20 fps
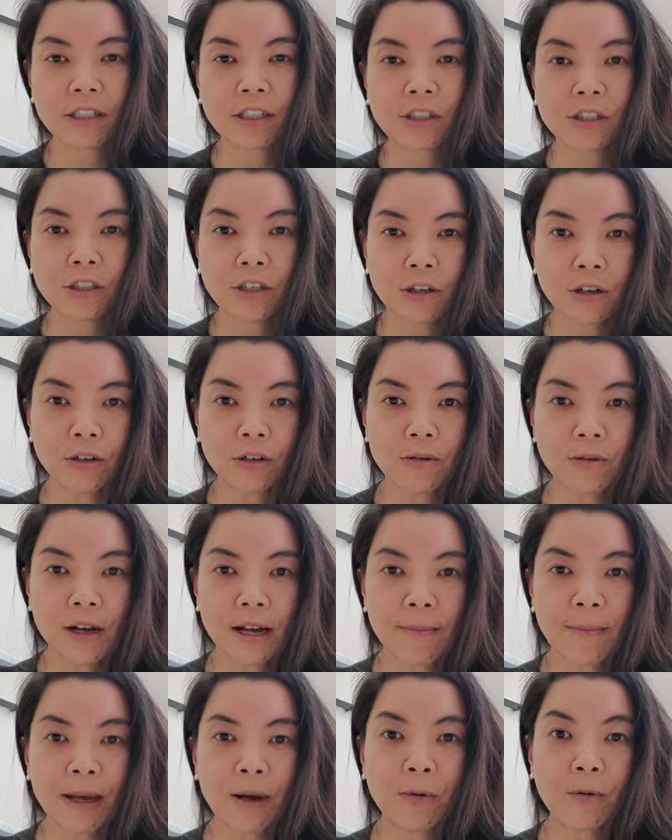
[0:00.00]
So
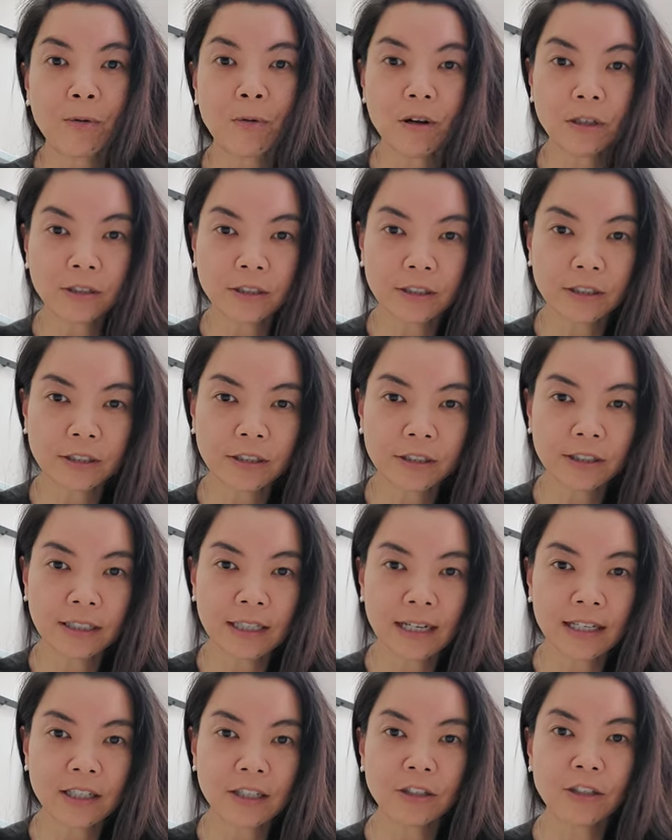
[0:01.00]
I met Walter
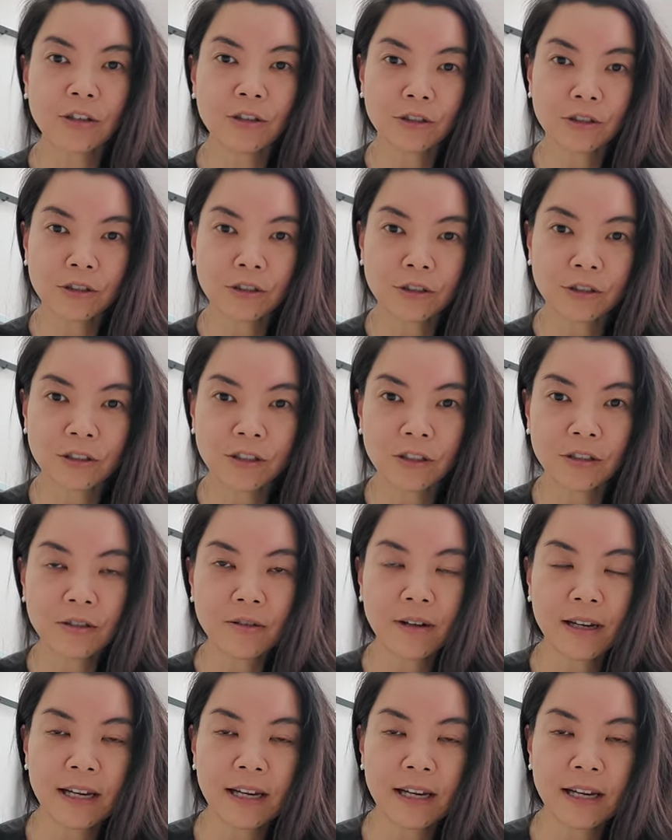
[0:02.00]
at the yoga studio,